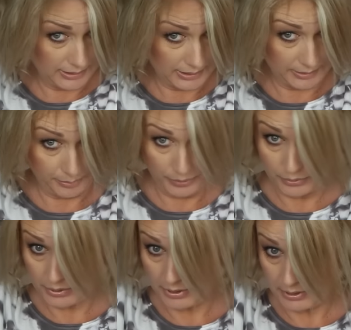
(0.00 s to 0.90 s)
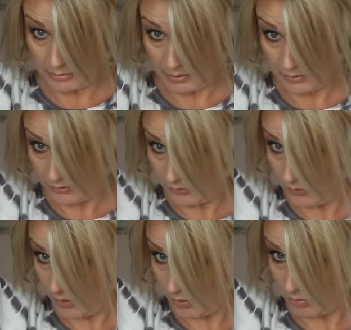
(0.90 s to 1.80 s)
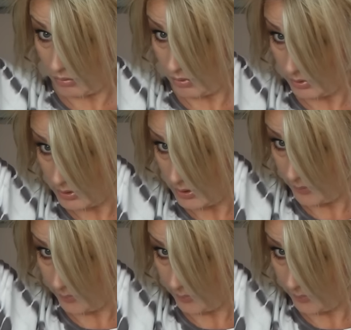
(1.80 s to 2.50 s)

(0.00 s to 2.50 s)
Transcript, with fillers: I push this one forward.